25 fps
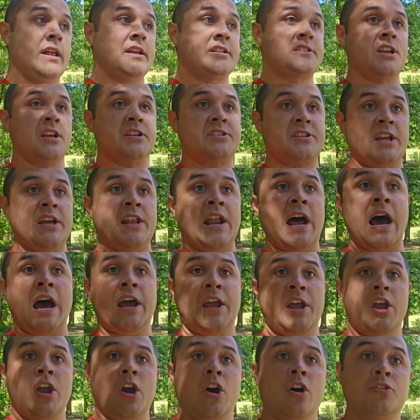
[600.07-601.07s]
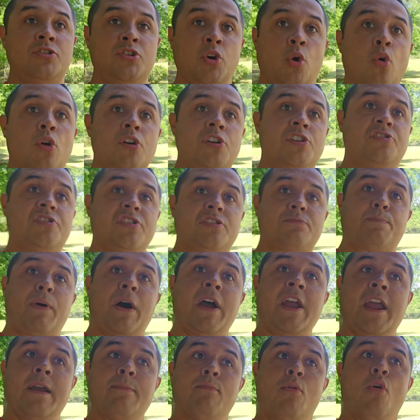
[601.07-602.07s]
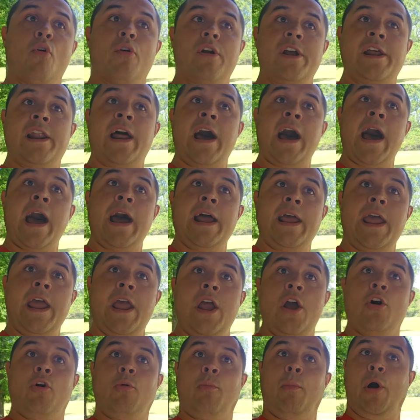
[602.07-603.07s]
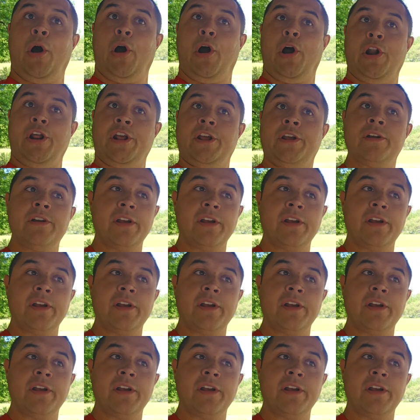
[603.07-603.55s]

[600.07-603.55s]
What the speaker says: this is NIL. Georgia just paying more NIL money.